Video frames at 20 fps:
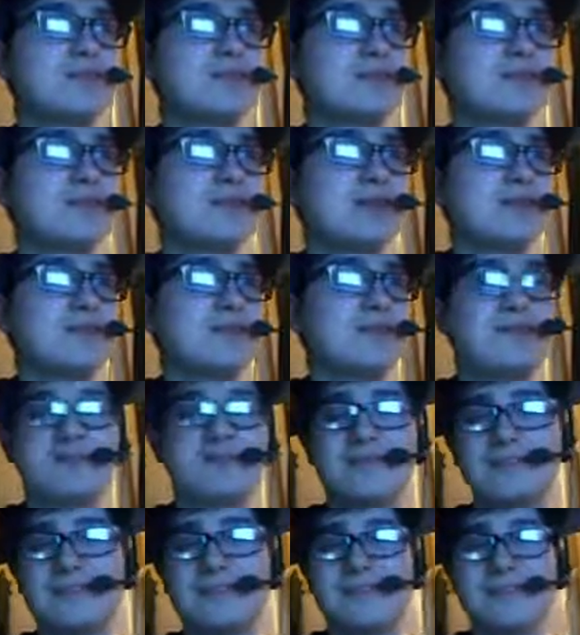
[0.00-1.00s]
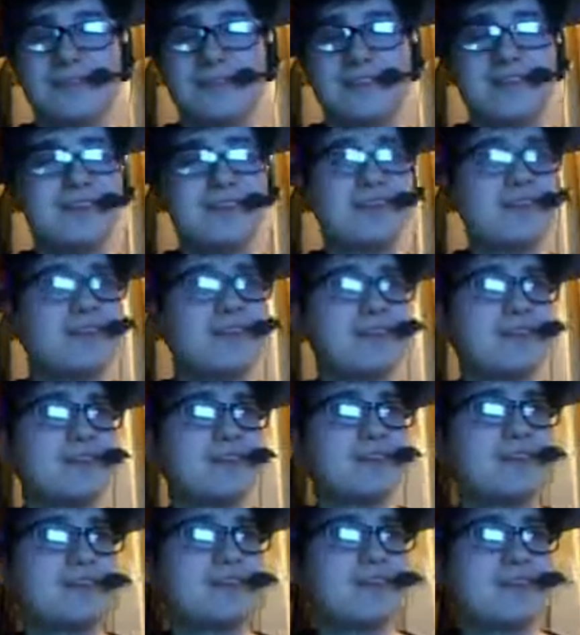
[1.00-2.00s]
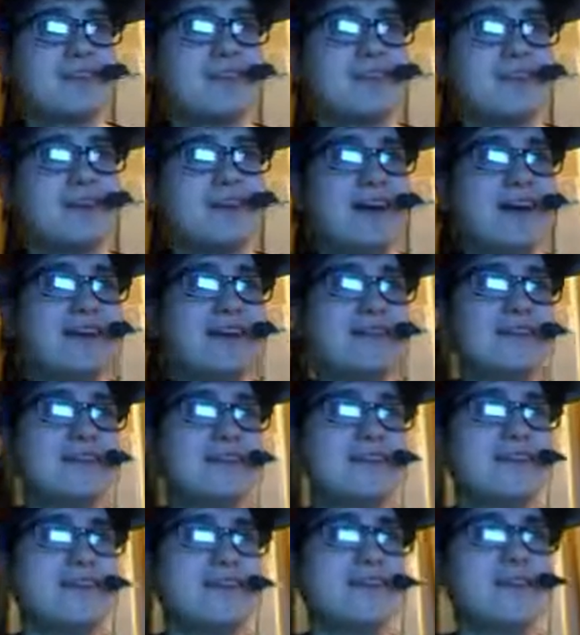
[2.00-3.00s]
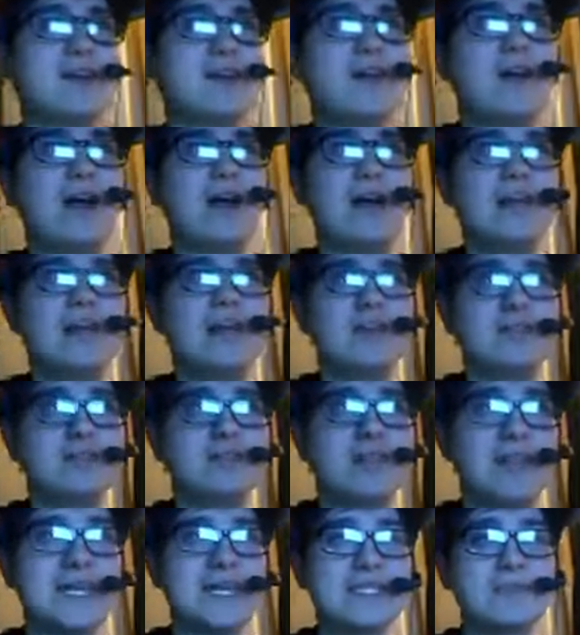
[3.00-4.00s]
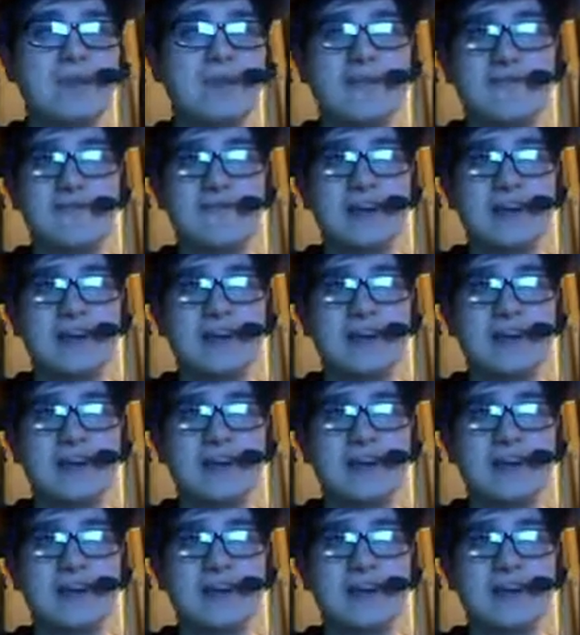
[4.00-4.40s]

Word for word: Bye. Bye. All right. All right. So that's my